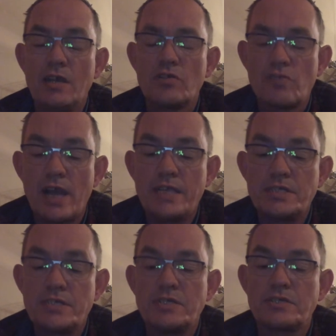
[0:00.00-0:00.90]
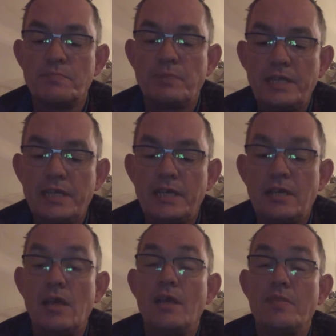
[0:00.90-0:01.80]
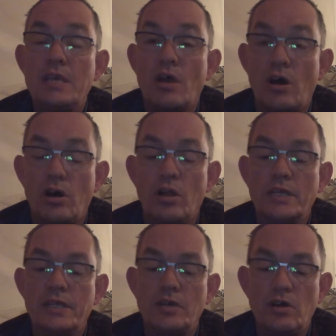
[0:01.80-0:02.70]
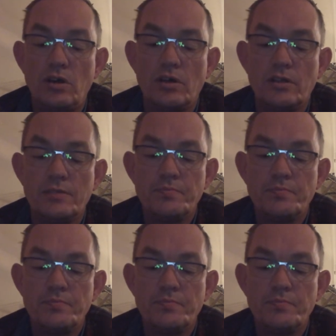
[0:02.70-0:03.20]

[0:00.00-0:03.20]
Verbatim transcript: Christ, is completing the all in all.